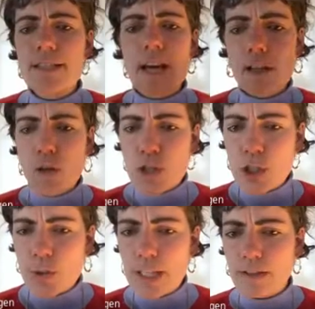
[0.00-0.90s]

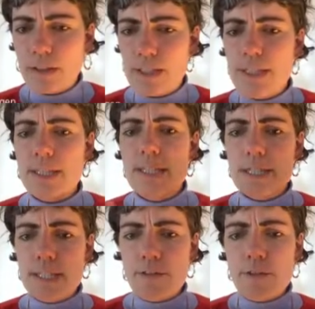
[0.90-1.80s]
psychological illness,
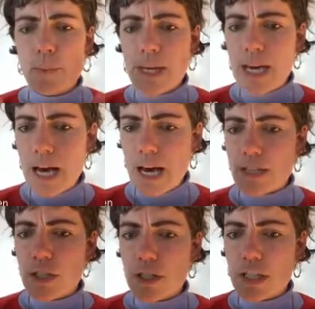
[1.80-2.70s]
stuff that we
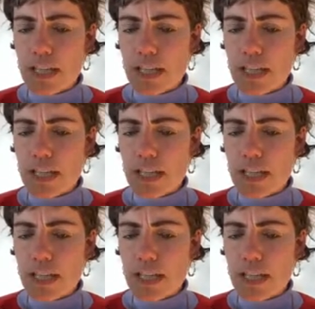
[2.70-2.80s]
can't